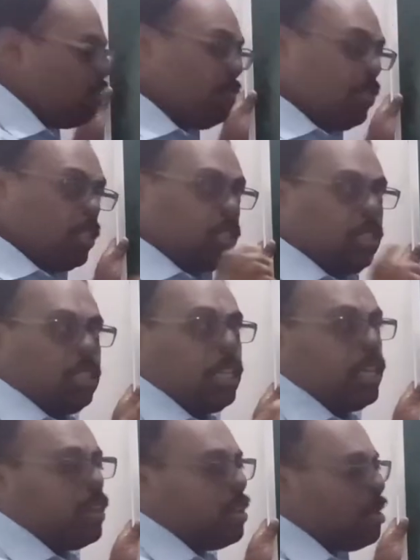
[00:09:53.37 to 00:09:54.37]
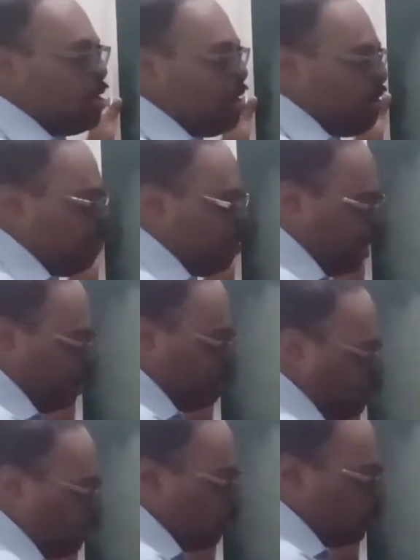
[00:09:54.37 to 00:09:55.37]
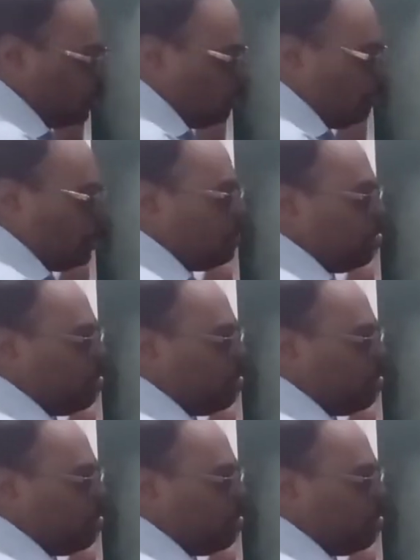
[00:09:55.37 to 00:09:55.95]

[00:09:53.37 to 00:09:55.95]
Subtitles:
First thing. Why protozoans?